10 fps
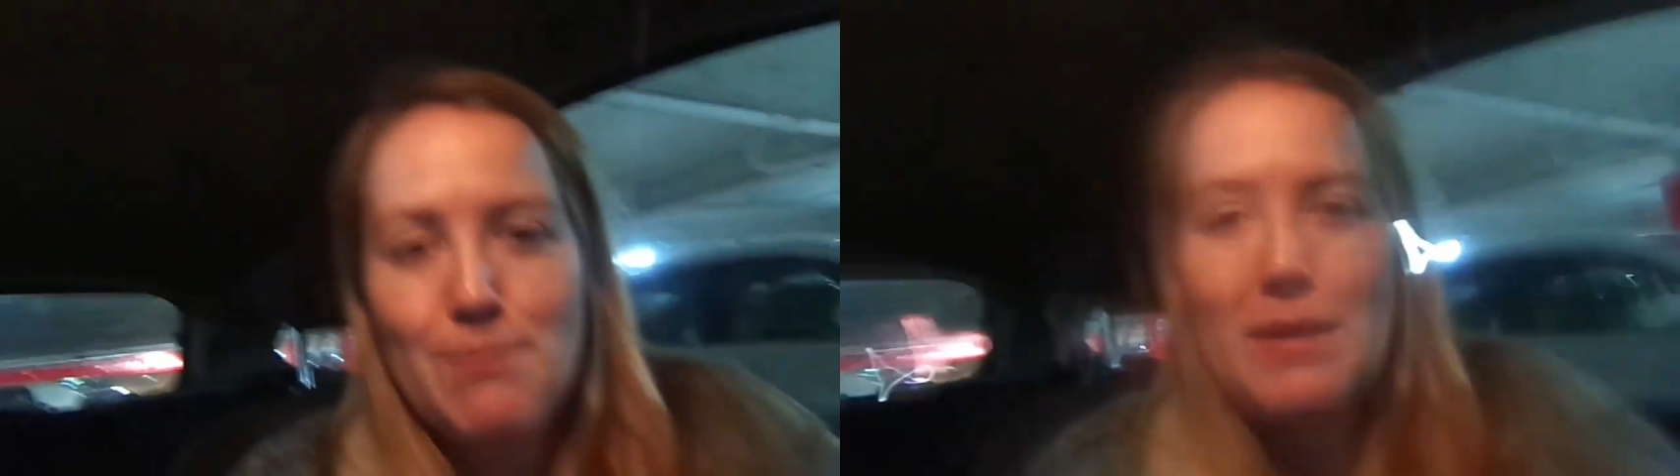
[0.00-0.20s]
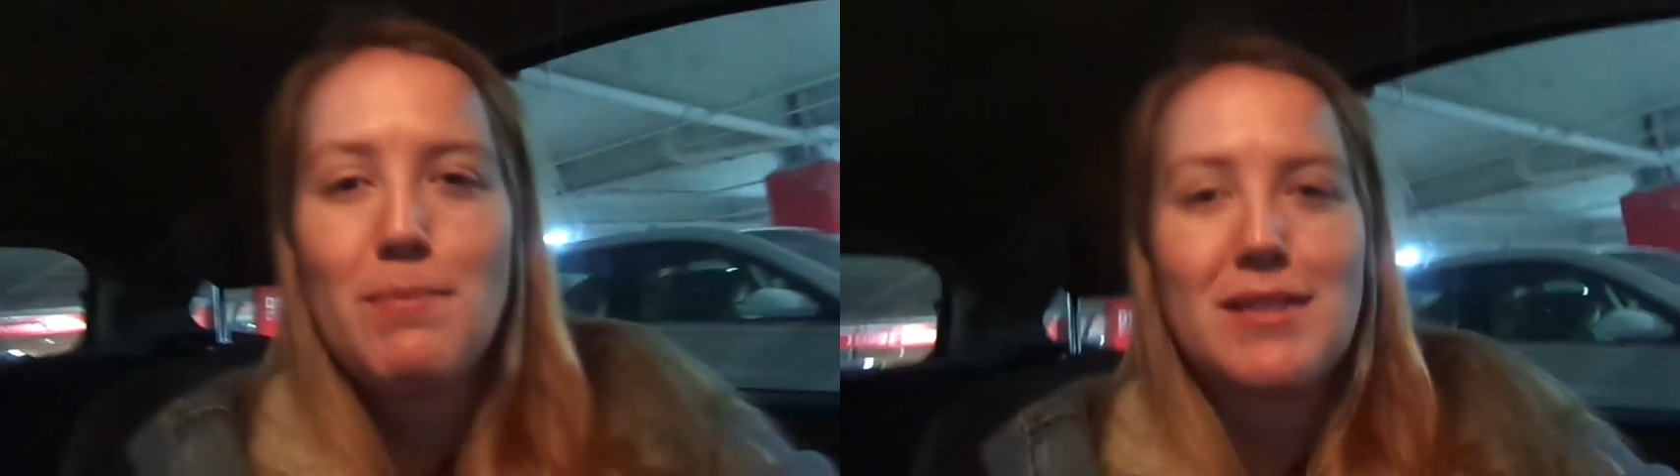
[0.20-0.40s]

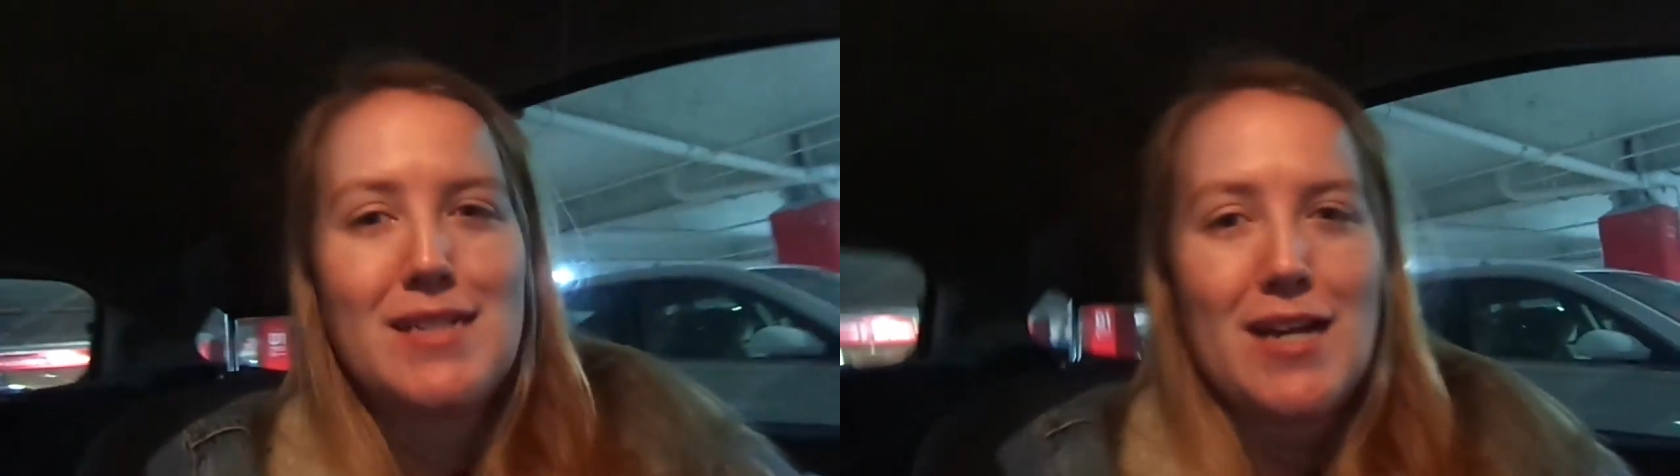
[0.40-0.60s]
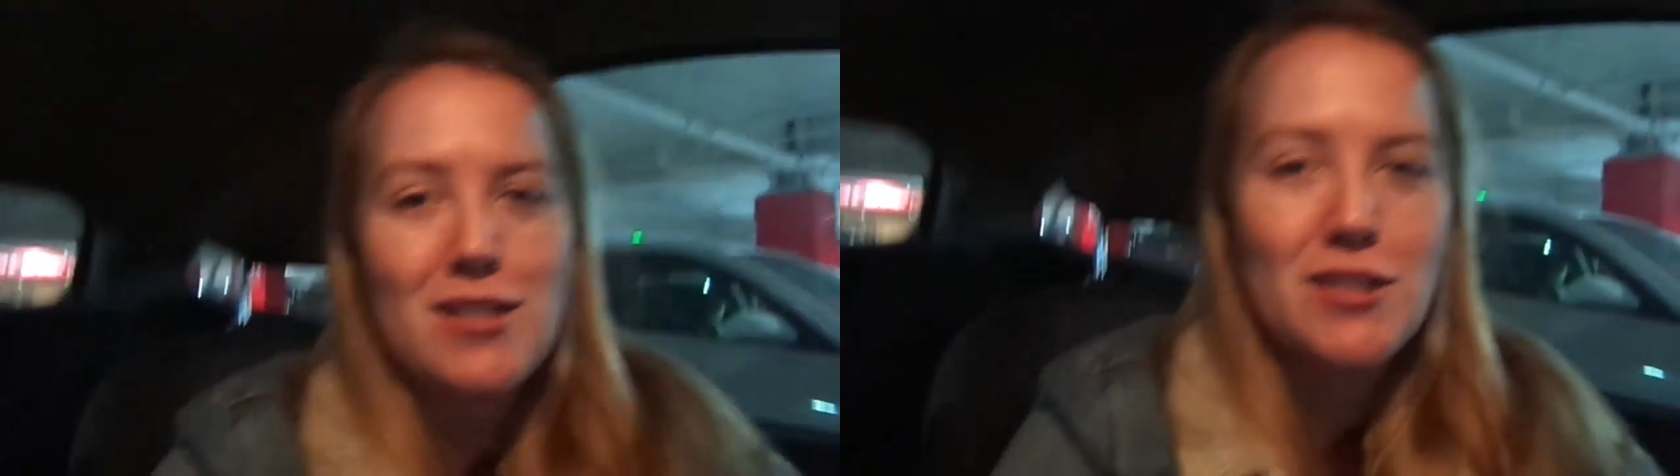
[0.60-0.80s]
some people to
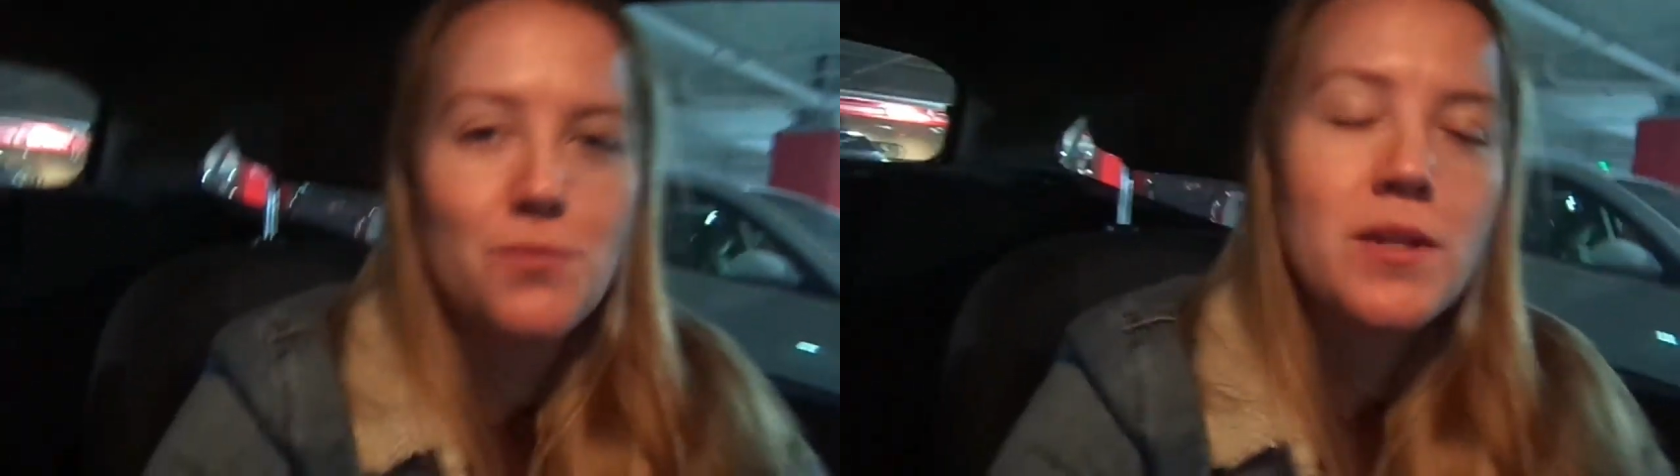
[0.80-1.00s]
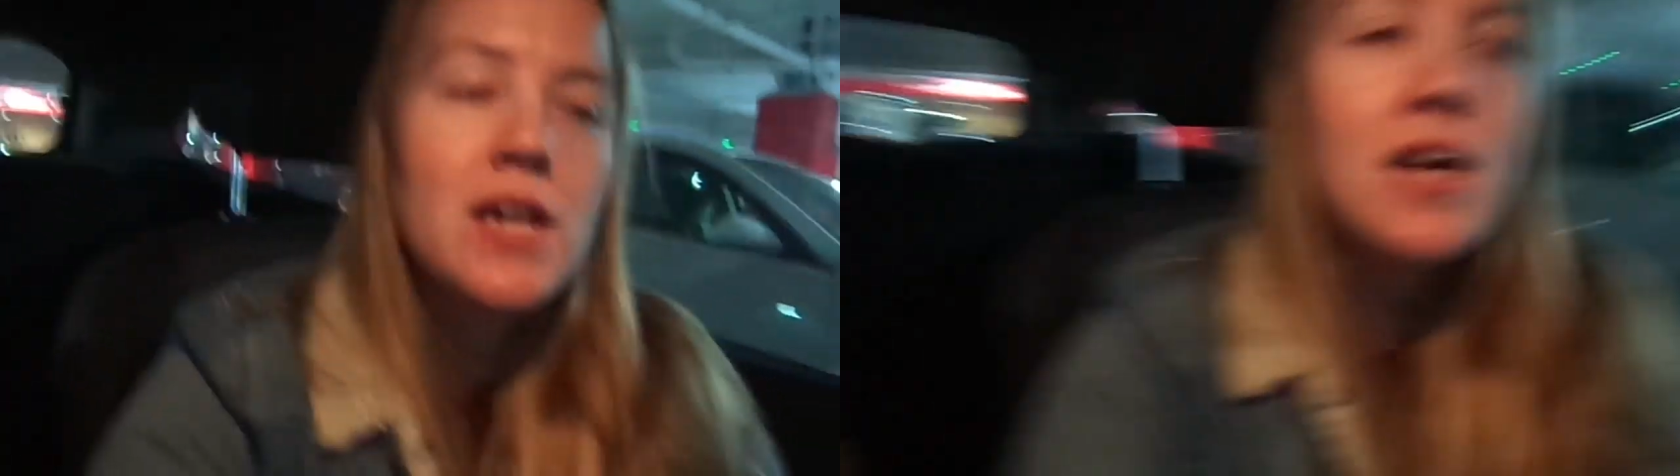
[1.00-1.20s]
talk
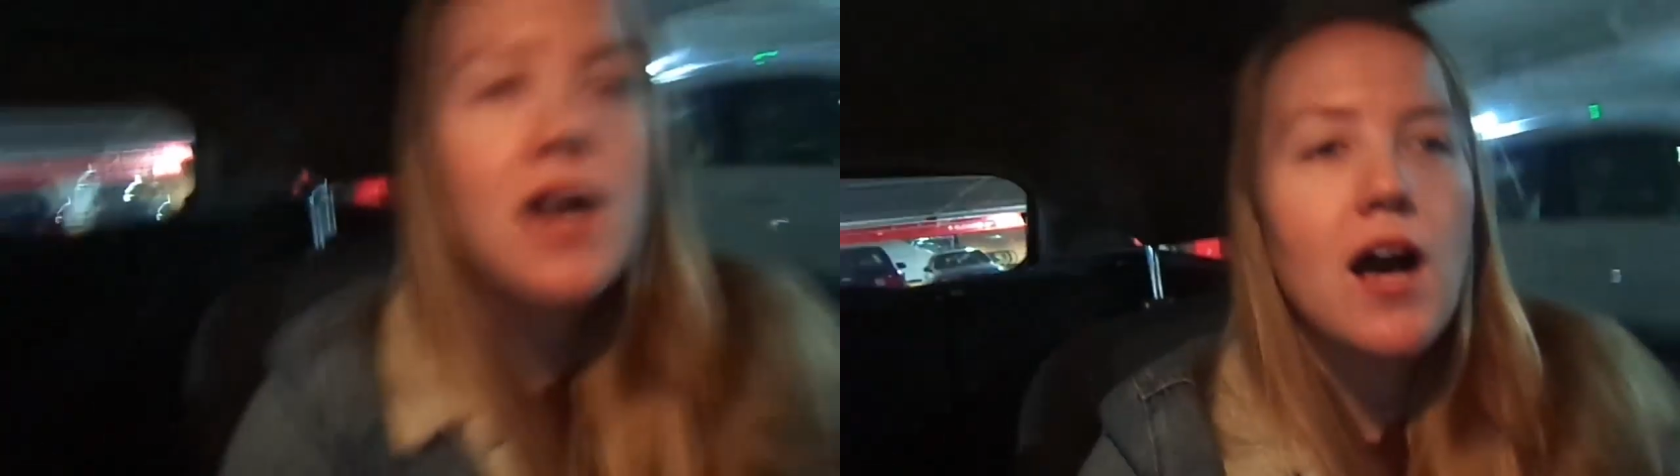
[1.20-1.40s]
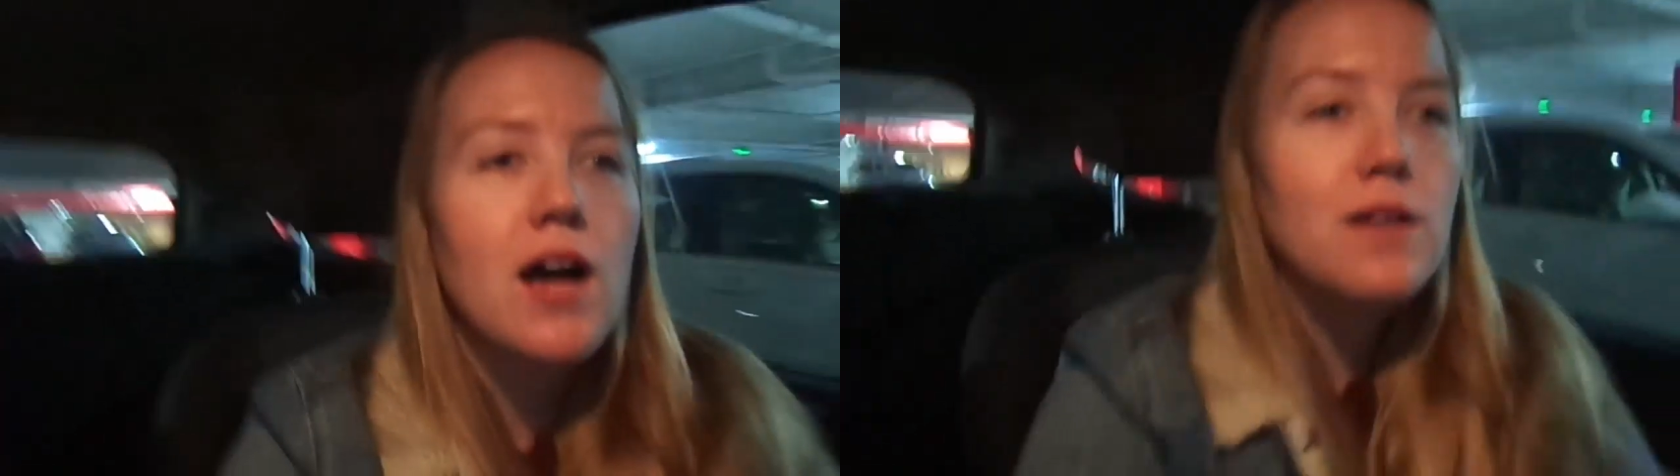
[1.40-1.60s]

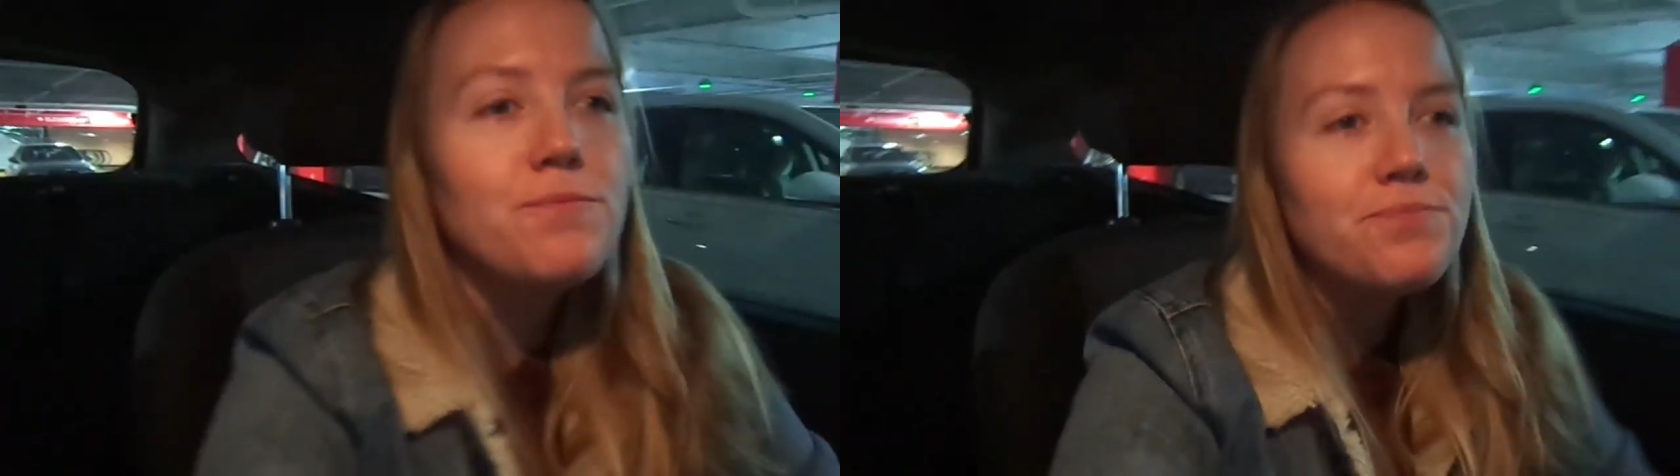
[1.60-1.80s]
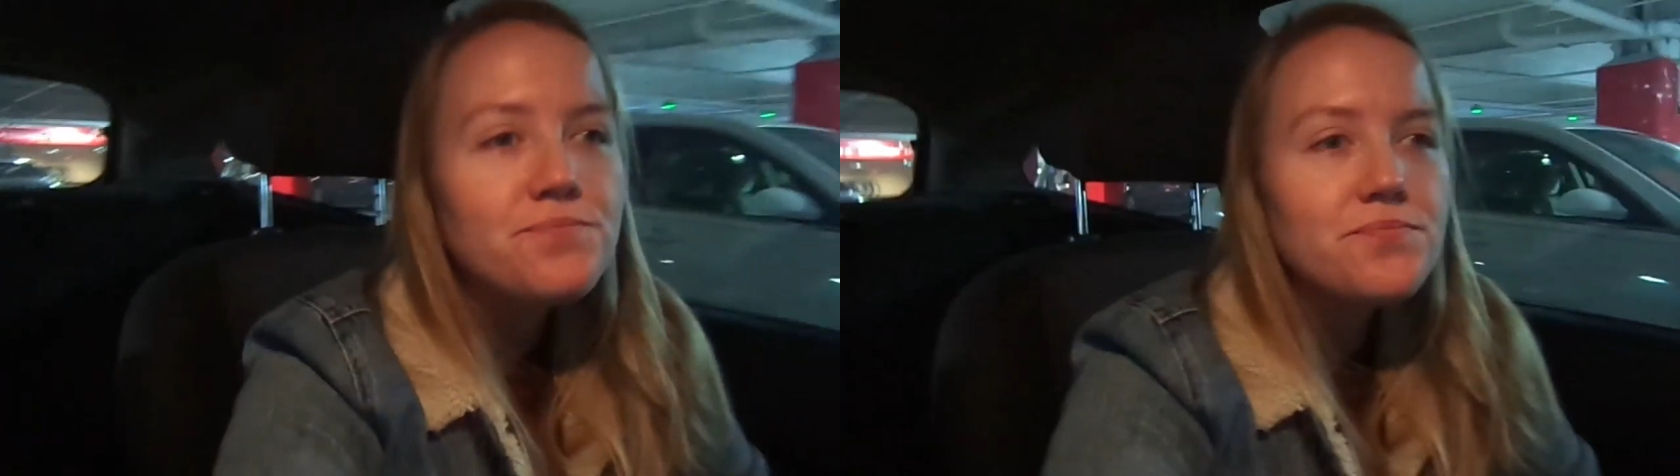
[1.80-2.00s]
to.